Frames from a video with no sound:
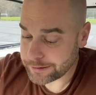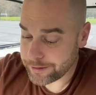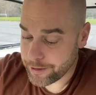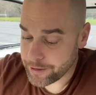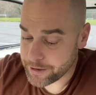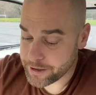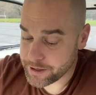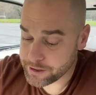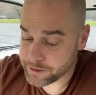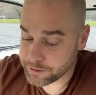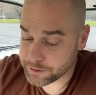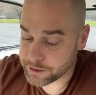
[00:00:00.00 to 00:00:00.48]

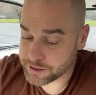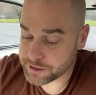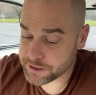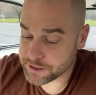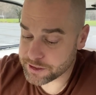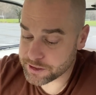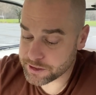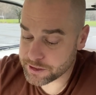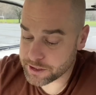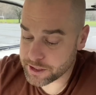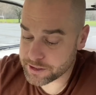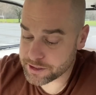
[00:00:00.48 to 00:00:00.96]
Yeah,
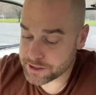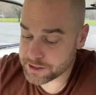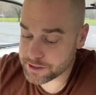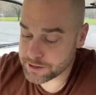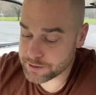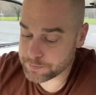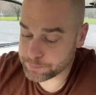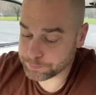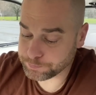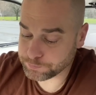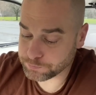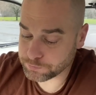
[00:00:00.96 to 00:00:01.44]

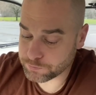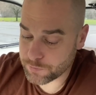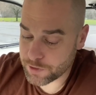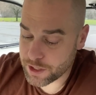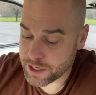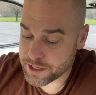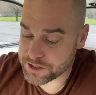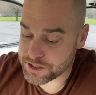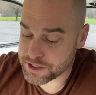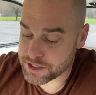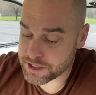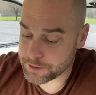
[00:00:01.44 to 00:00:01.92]
that's
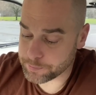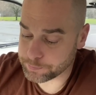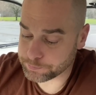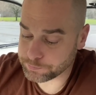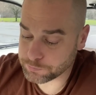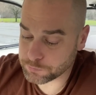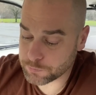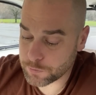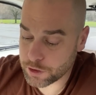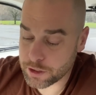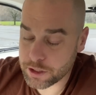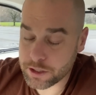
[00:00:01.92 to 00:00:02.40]
it.
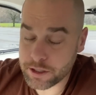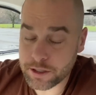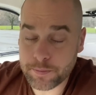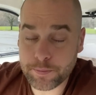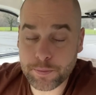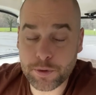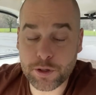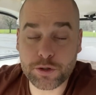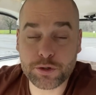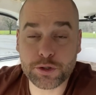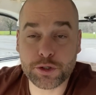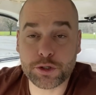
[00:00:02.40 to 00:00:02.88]

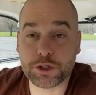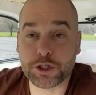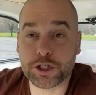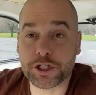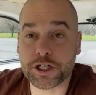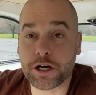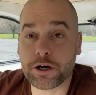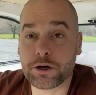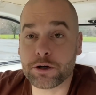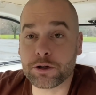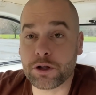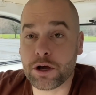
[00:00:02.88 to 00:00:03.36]
I also
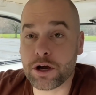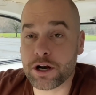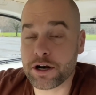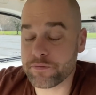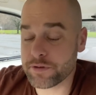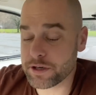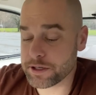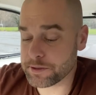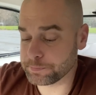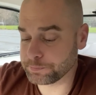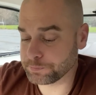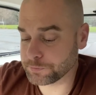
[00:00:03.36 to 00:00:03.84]
share a lot
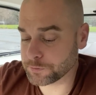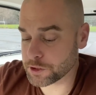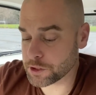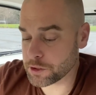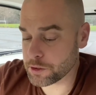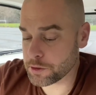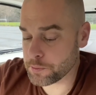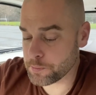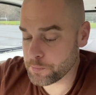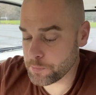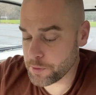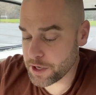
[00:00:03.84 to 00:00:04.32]
of it,
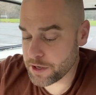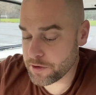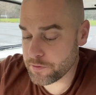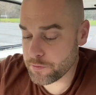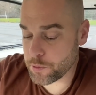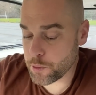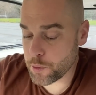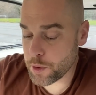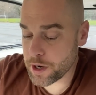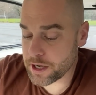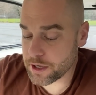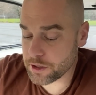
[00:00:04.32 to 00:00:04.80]
so give
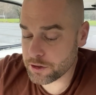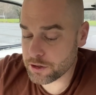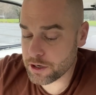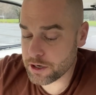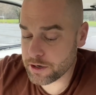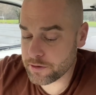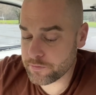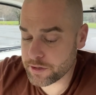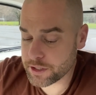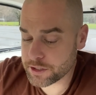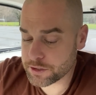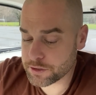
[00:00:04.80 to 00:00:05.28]
away a
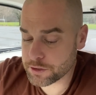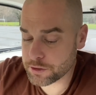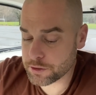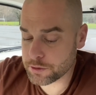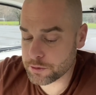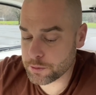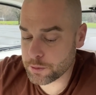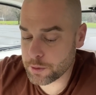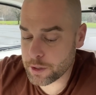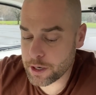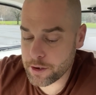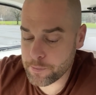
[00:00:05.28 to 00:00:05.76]
lot of it
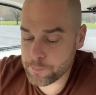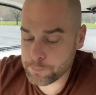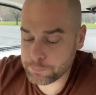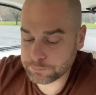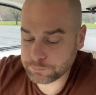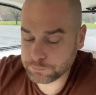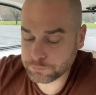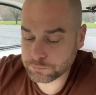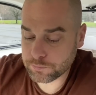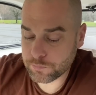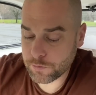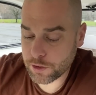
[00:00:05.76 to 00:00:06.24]
to
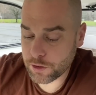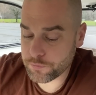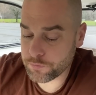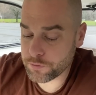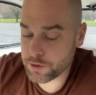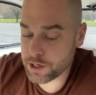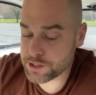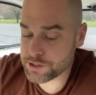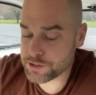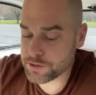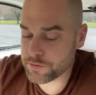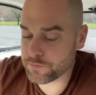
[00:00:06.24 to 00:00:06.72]

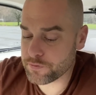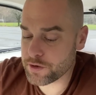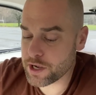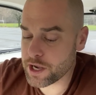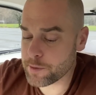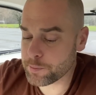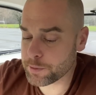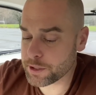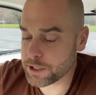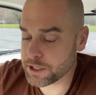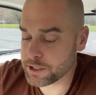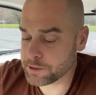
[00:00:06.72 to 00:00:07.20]
friends and
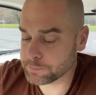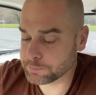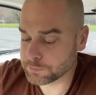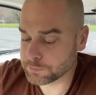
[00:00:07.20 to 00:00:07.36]
family,